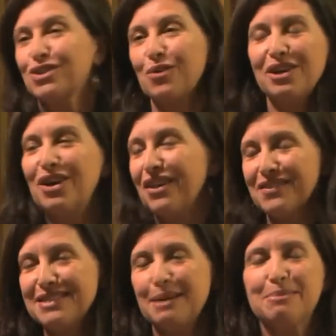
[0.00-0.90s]
going on at
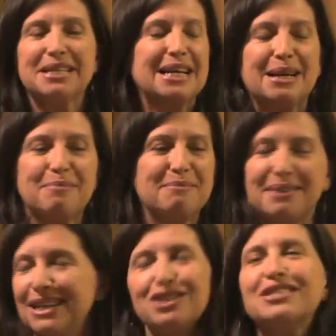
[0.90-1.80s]
the same time.
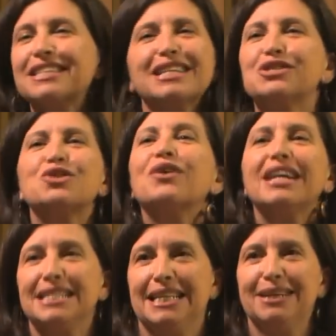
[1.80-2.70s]
It just gets
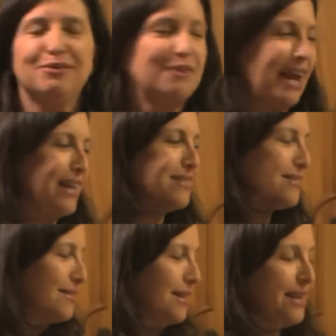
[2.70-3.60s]
crazy.
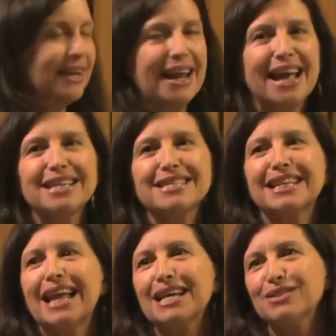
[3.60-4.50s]
Hence, hence the
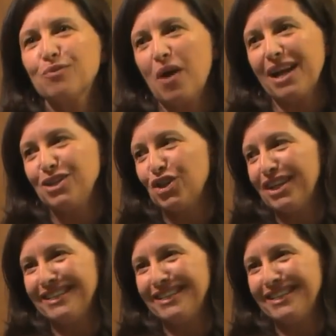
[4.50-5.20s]
glass of wine during